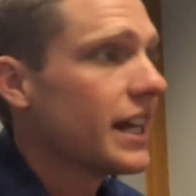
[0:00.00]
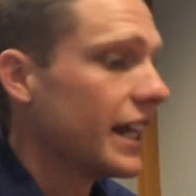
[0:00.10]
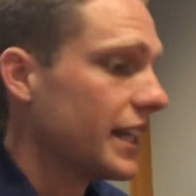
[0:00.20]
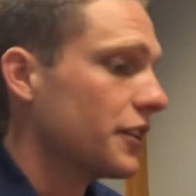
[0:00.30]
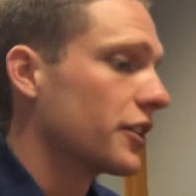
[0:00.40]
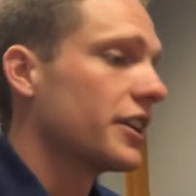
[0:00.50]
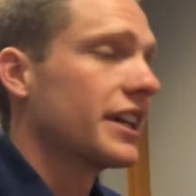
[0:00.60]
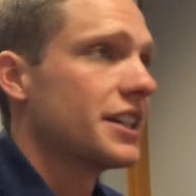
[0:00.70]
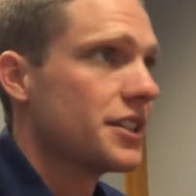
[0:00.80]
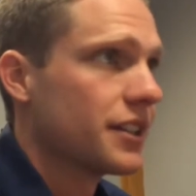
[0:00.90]
and then they're going to
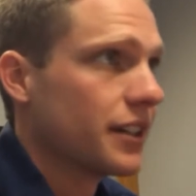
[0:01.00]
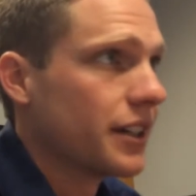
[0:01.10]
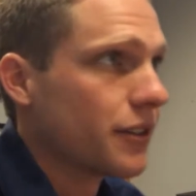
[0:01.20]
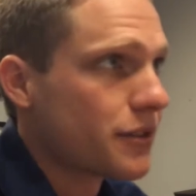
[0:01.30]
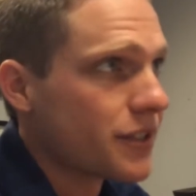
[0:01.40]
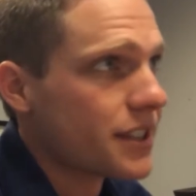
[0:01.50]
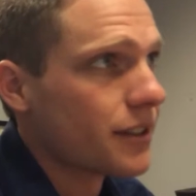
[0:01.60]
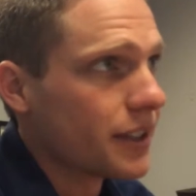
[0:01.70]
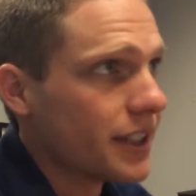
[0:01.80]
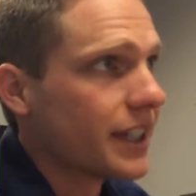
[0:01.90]
get you to the nearest
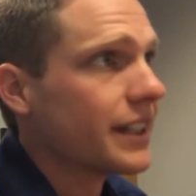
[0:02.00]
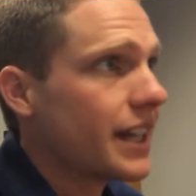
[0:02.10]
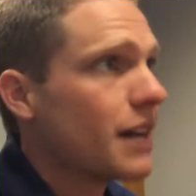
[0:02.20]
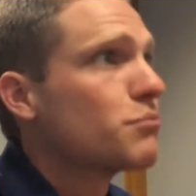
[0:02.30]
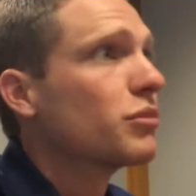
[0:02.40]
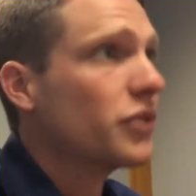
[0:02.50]
facility to get that